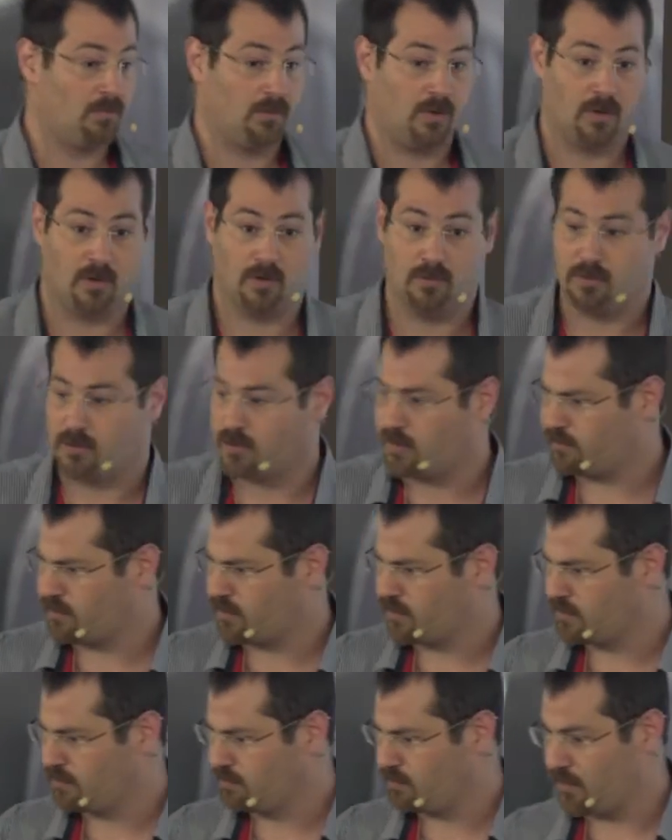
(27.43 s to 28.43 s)
you'll
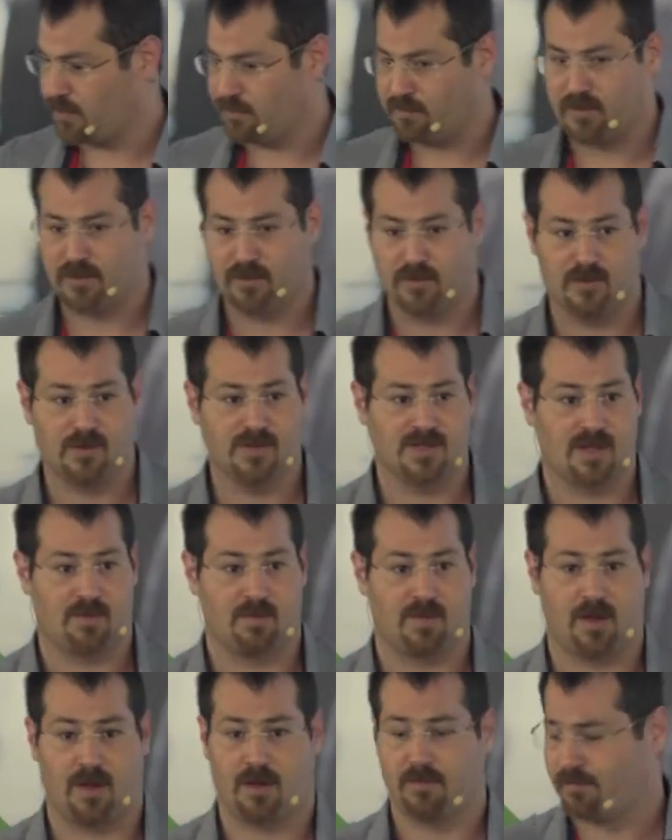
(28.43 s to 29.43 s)
even learn
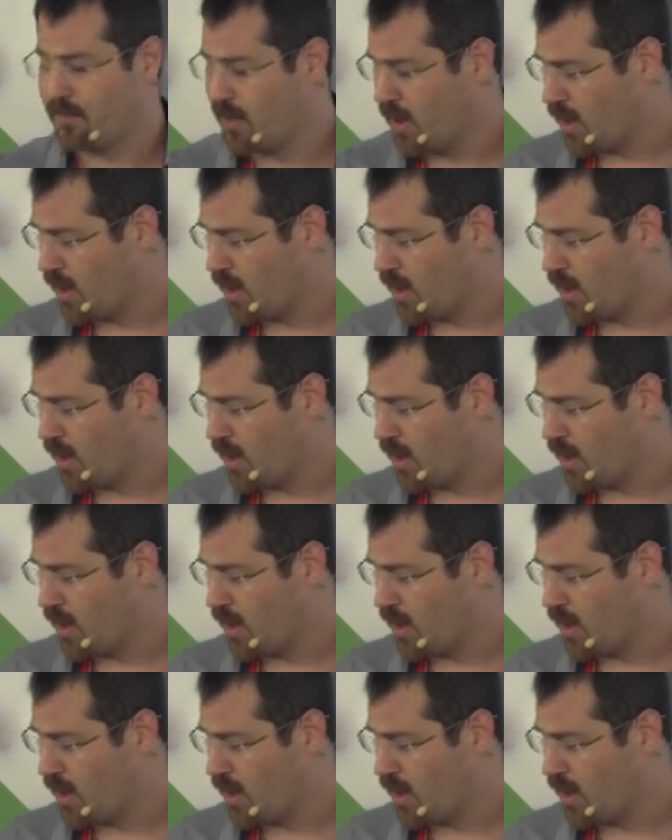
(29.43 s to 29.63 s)
something.